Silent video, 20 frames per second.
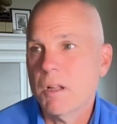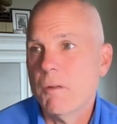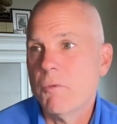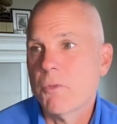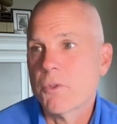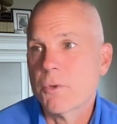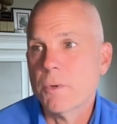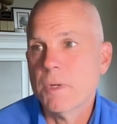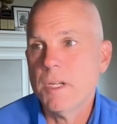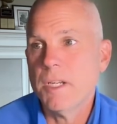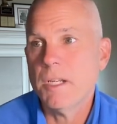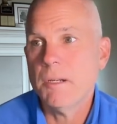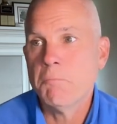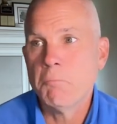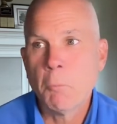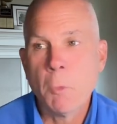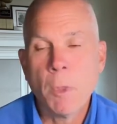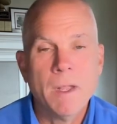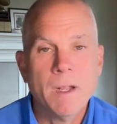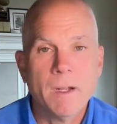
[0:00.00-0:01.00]
And 3,
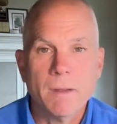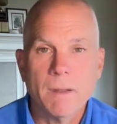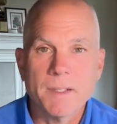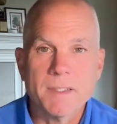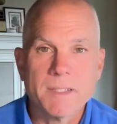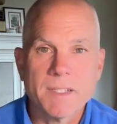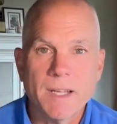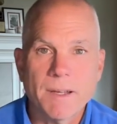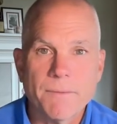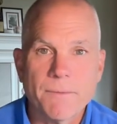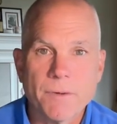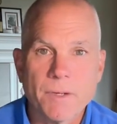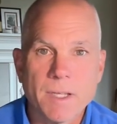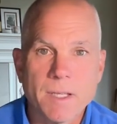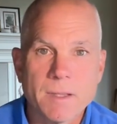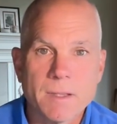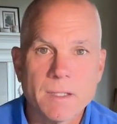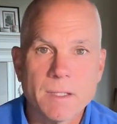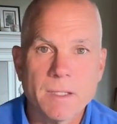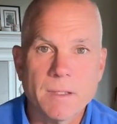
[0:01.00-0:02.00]
let's not
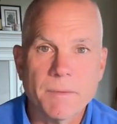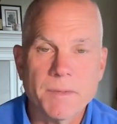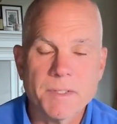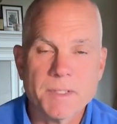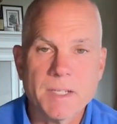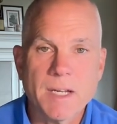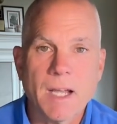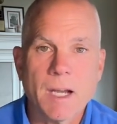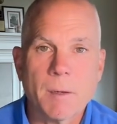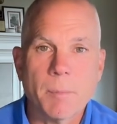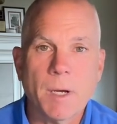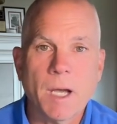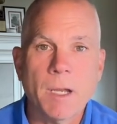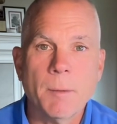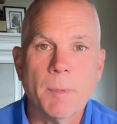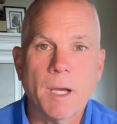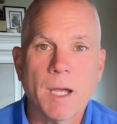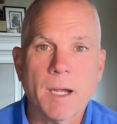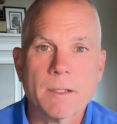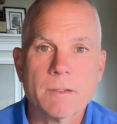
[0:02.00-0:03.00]
forget the stock
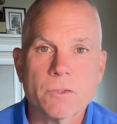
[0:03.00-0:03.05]
buyback.